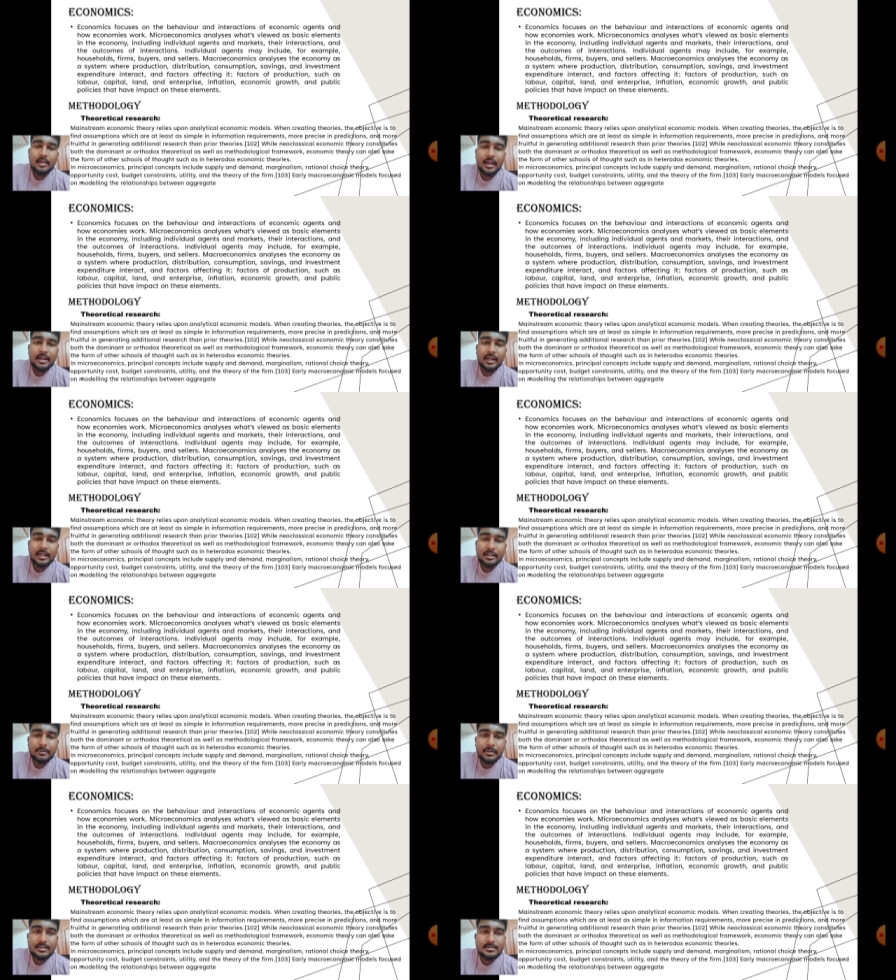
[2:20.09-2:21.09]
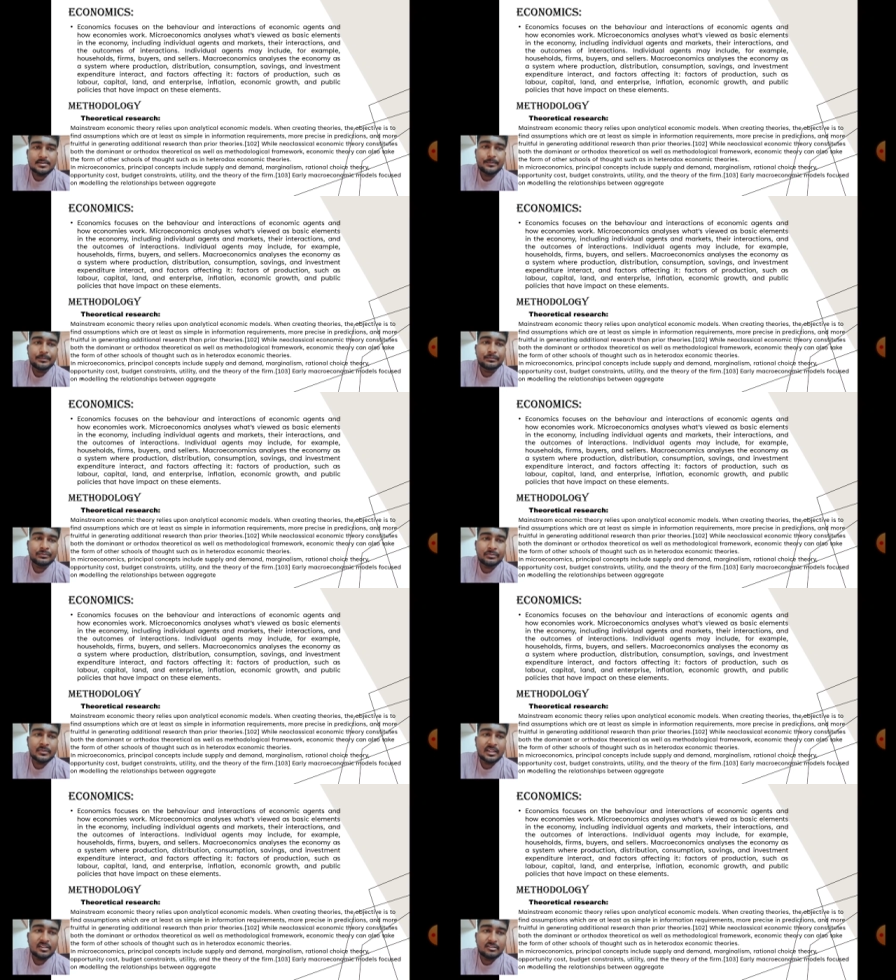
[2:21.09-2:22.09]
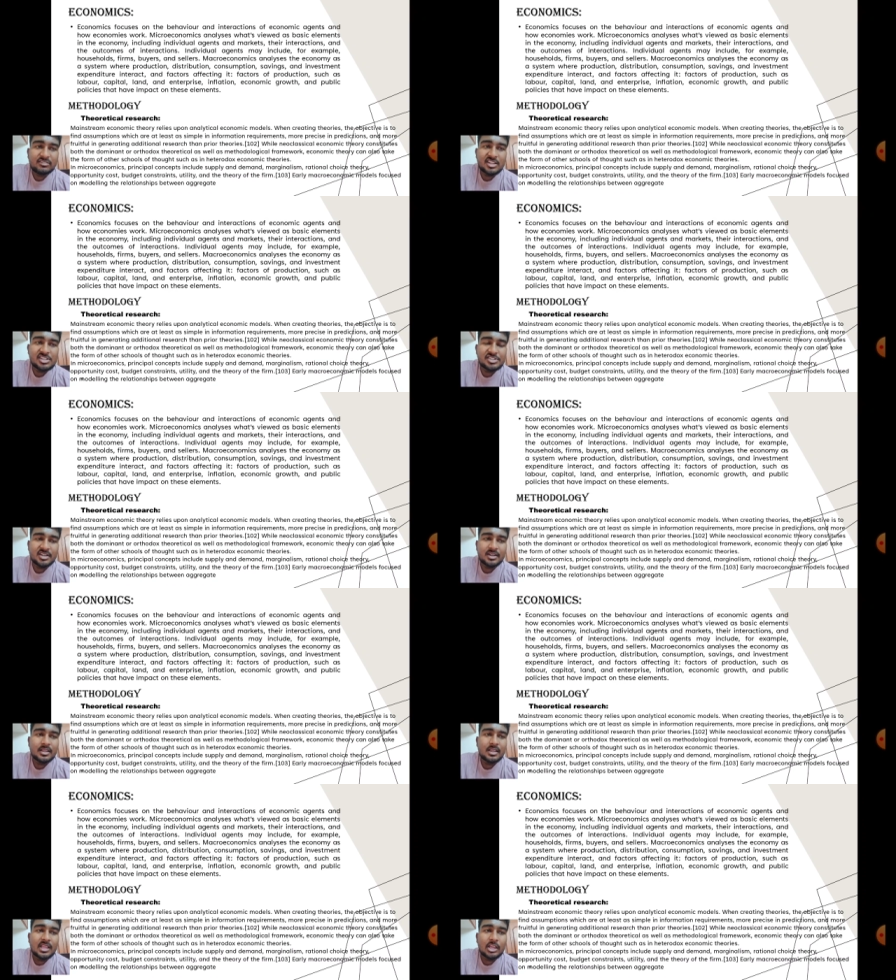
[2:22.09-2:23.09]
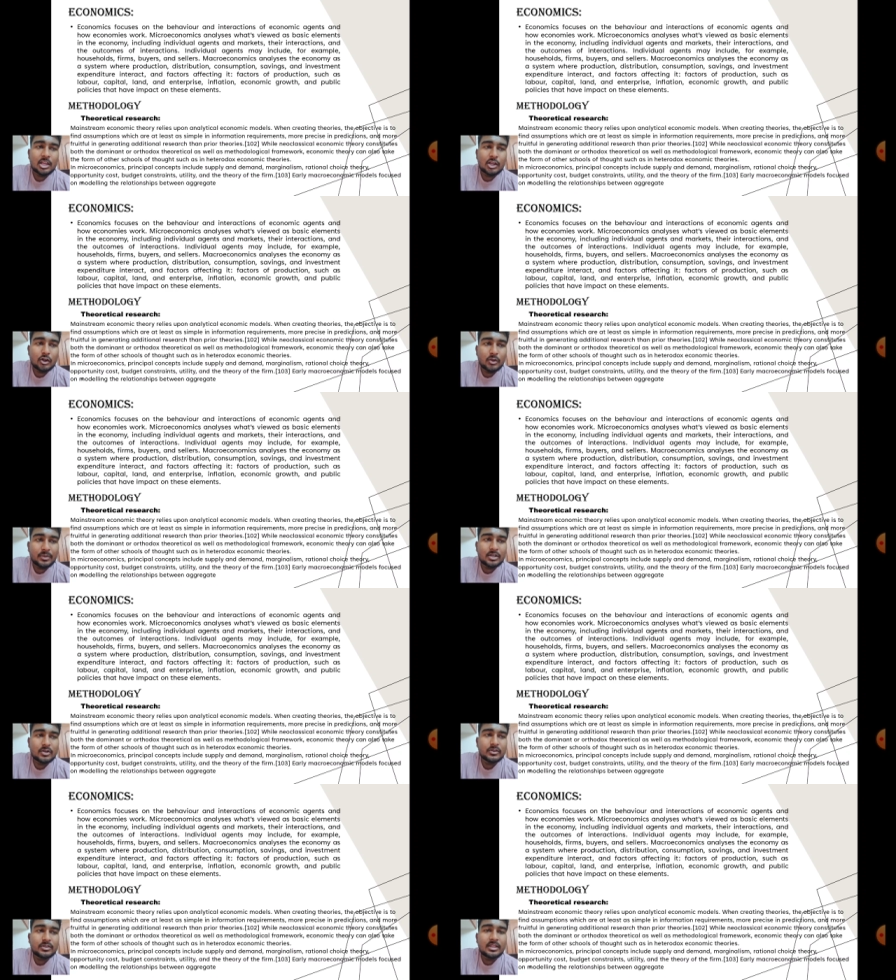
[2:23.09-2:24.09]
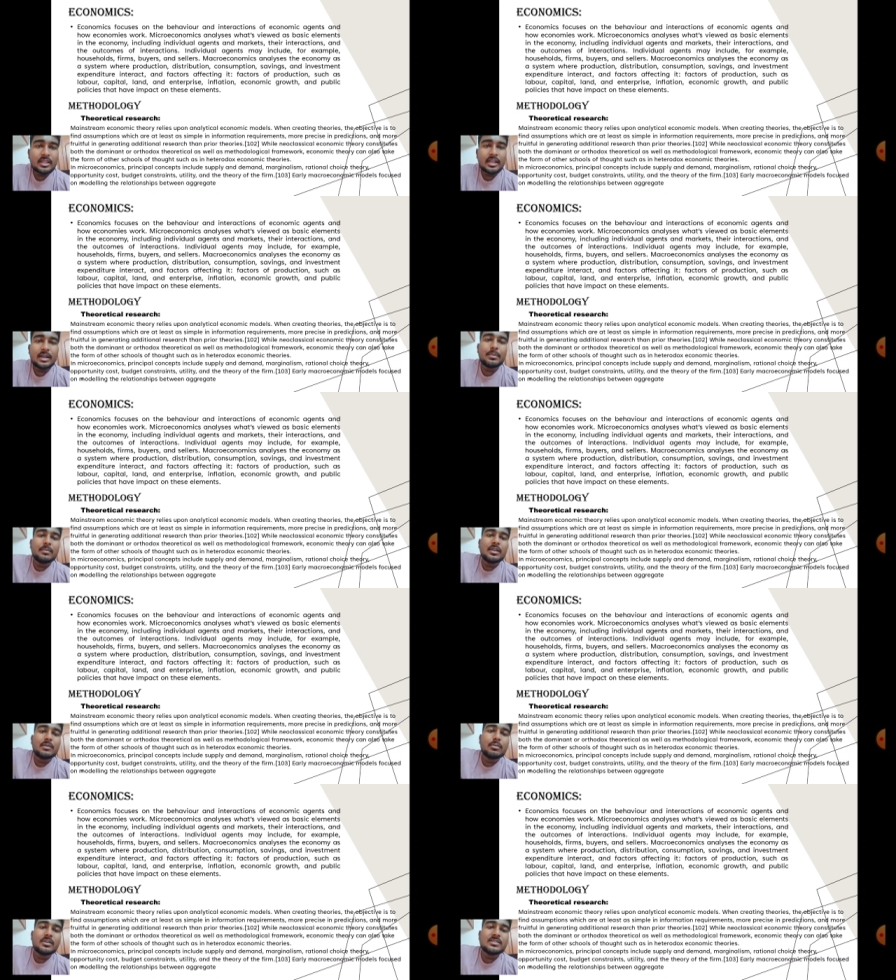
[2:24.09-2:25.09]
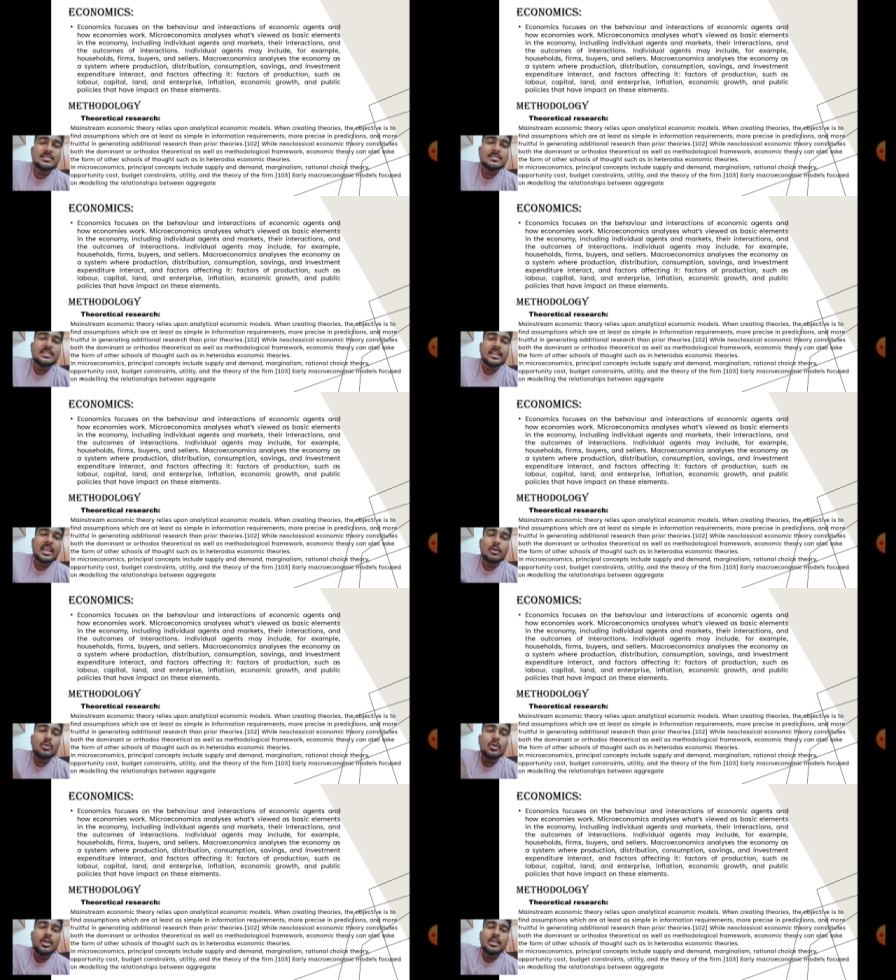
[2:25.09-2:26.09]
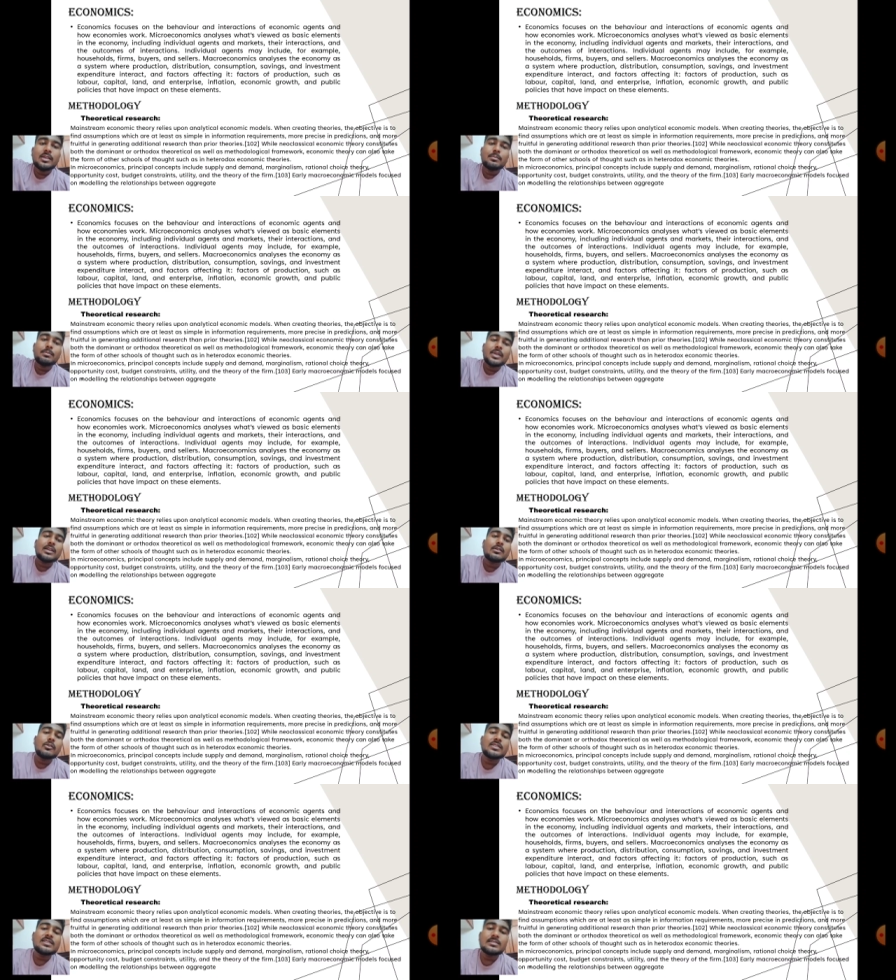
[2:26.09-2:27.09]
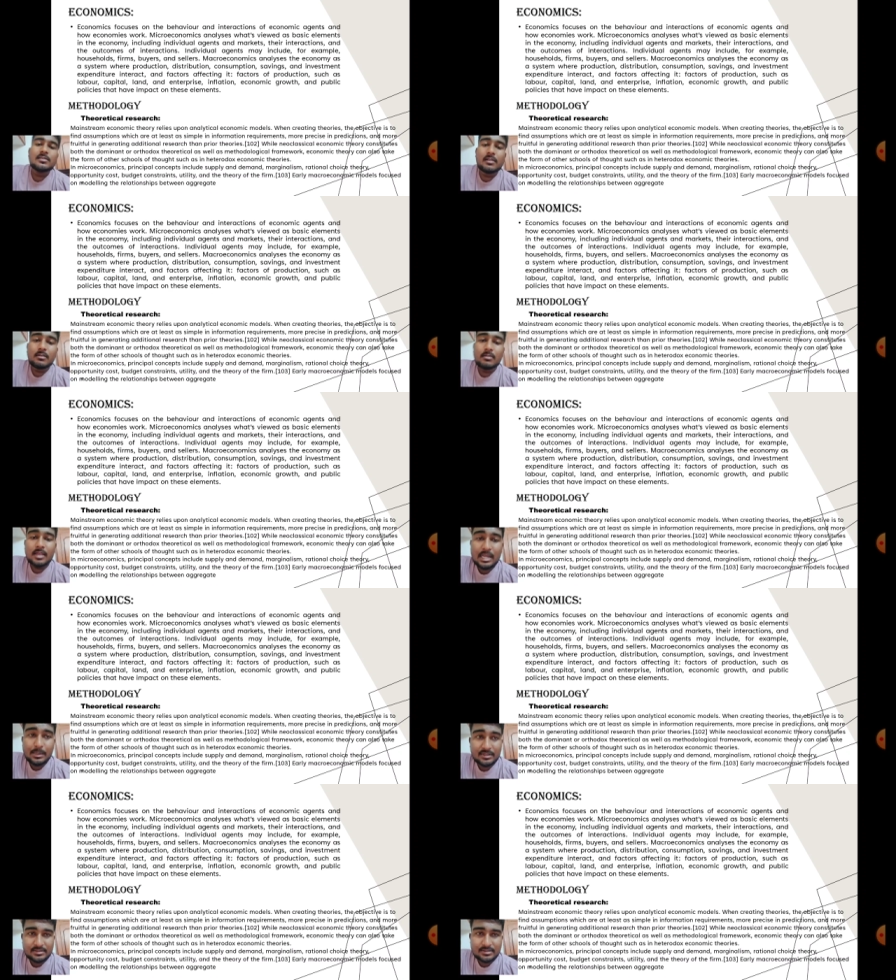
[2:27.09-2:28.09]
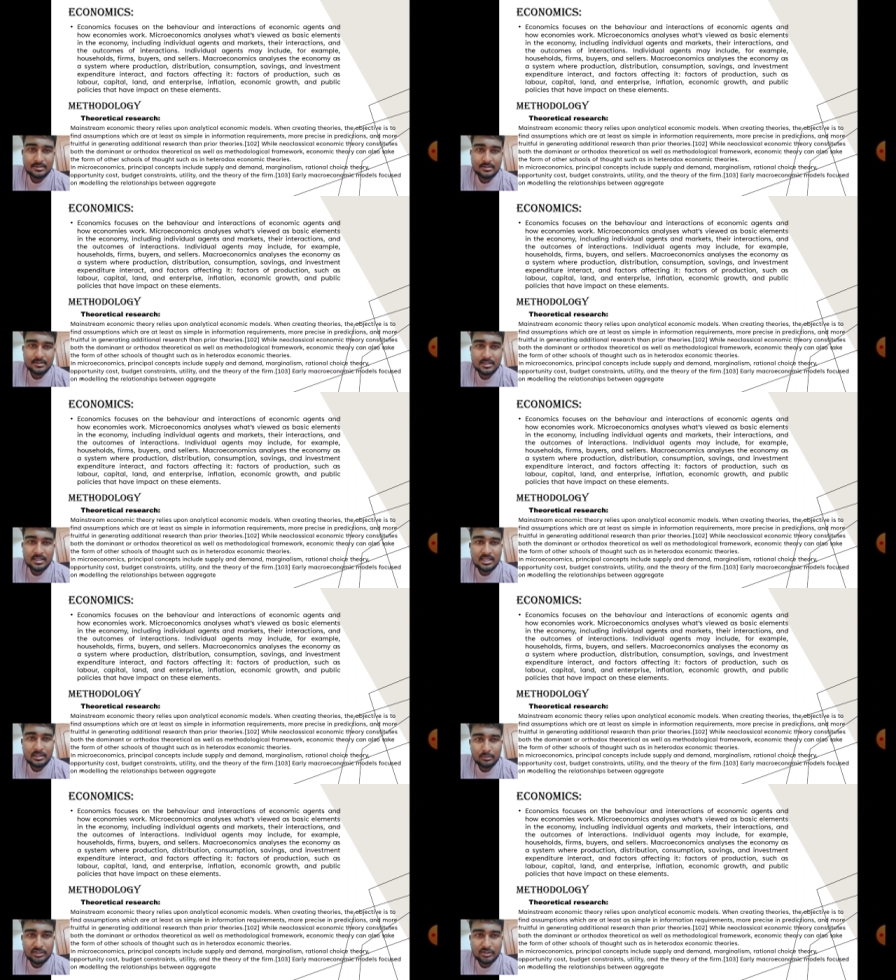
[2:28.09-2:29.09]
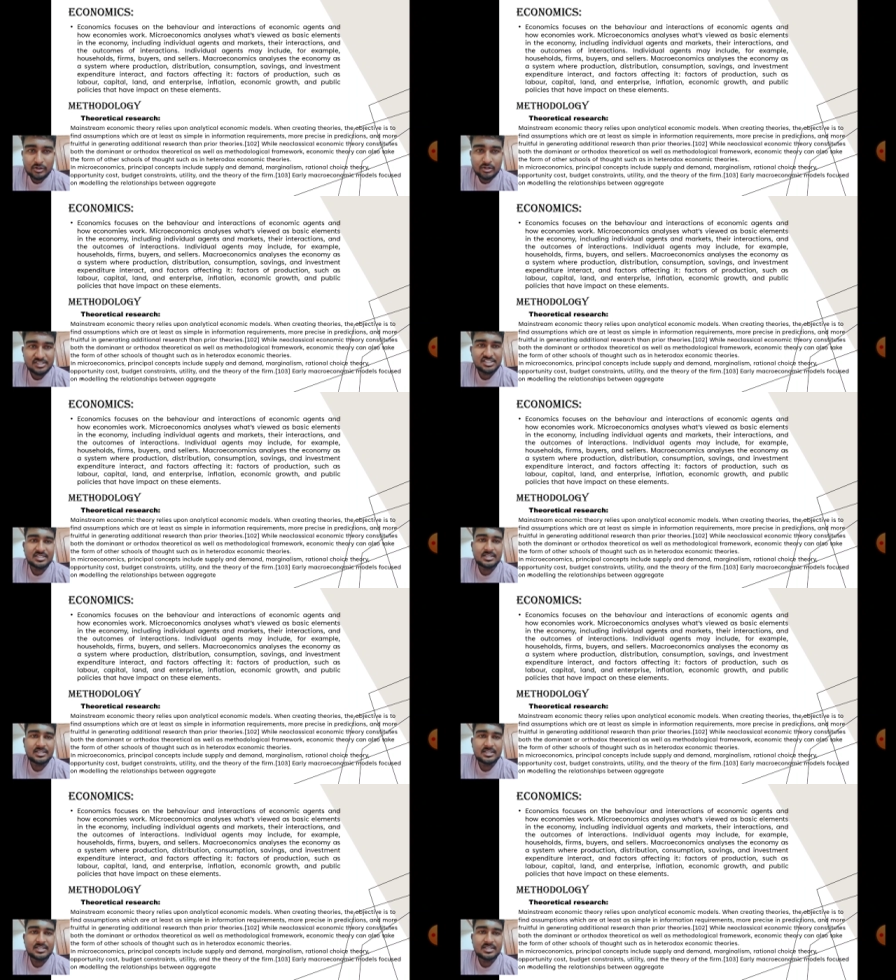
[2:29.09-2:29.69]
and enterprise, inflation, economic growth, and public policies that have impact on these elements. Methodology.